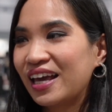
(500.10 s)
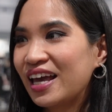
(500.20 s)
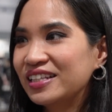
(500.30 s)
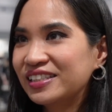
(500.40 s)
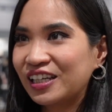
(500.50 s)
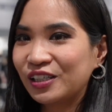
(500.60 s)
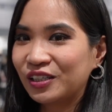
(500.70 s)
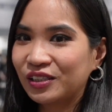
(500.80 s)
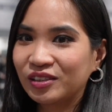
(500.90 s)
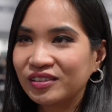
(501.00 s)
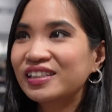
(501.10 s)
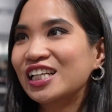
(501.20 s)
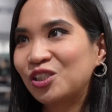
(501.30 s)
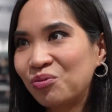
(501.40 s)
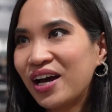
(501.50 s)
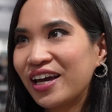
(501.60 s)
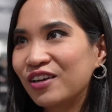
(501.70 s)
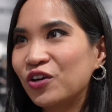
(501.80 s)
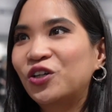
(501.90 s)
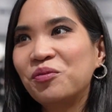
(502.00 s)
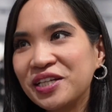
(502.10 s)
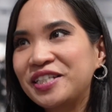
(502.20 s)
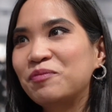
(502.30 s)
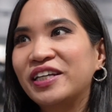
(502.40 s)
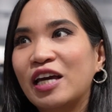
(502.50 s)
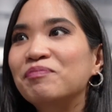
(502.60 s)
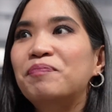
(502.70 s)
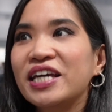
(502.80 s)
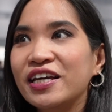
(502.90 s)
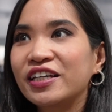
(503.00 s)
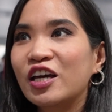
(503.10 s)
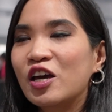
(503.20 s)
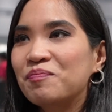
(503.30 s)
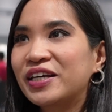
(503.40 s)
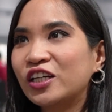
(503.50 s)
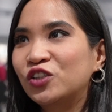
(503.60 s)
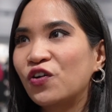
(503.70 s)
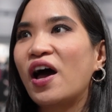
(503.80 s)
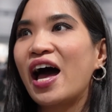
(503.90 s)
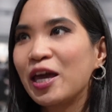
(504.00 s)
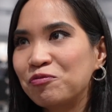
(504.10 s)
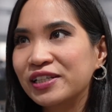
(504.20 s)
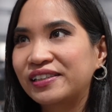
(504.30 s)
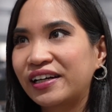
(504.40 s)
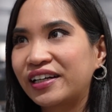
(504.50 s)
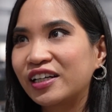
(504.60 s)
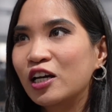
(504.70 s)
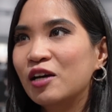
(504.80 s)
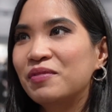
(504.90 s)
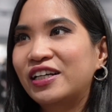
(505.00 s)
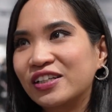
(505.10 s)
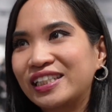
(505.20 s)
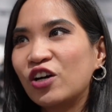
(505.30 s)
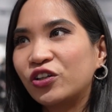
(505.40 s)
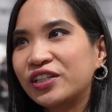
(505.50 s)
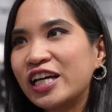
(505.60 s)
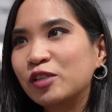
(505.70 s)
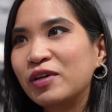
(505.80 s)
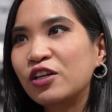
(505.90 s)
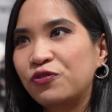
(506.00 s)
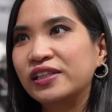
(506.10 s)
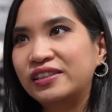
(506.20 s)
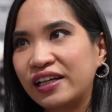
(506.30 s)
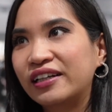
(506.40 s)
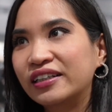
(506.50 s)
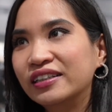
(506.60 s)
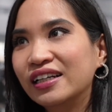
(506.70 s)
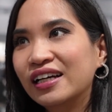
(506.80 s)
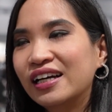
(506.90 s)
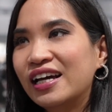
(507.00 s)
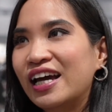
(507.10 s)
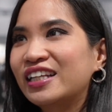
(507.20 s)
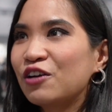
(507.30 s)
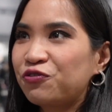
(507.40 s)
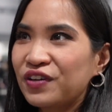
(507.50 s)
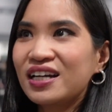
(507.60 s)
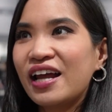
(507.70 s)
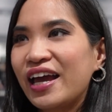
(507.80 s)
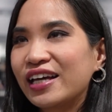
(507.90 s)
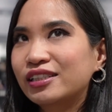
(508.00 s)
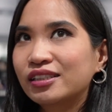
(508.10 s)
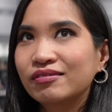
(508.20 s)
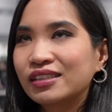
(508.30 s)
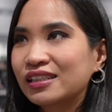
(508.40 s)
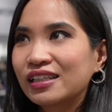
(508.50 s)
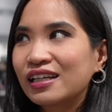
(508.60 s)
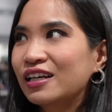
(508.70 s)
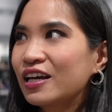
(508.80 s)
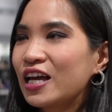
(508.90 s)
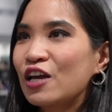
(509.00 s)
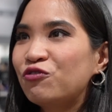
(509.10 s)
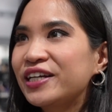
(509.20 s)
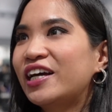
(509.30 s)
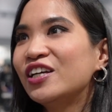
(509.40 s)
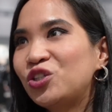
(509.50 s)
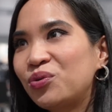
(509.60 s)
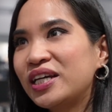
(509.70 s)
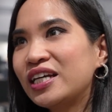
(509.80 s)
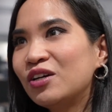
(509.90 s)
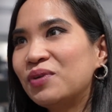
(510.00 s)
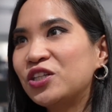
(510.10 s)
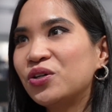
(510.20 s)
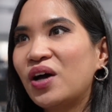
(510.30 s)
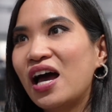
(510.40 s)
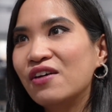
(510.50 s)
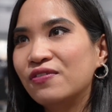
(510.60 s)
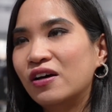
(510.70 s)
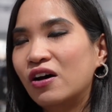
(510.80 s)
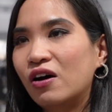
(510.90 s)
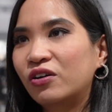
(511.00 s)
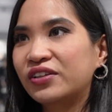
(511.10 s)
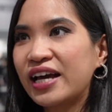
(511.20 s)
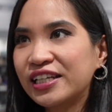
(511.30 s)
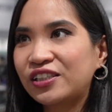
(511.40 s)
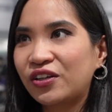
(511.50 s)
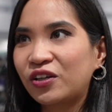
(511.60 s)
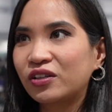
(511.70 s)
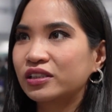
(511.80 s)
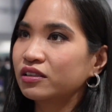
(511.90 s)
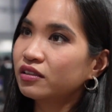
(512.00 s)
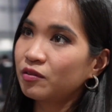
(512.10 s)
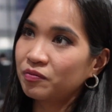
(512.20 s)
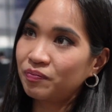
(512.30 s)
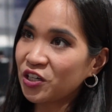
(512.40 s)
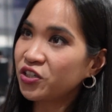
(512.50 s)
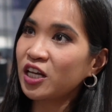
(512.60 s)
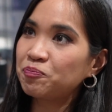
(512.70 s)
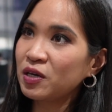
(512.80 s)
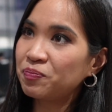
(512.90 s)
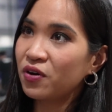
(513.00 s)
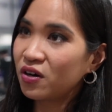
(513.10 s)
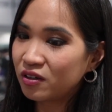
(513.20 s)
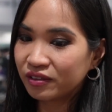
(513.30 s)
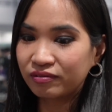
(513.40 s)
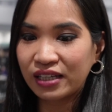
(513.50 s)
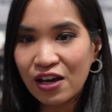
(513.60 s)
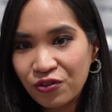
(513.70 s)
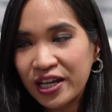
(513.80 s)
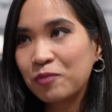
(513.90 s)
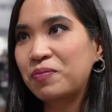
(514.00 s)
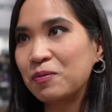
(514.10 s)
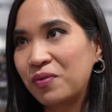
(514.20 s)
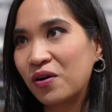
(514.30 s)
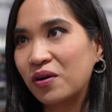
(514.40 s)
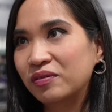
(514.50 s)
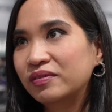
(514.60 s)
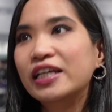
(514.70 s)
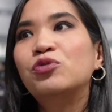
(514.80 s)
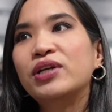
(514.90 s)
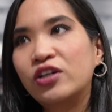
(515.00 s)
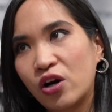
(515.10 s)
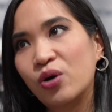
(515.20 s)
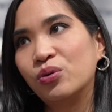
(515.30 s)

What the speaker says: And that's why the community became big, because the hype was there, because he organized many things there. And I feel like every country, when you have organizers, passionate people, gathering people, it will grow.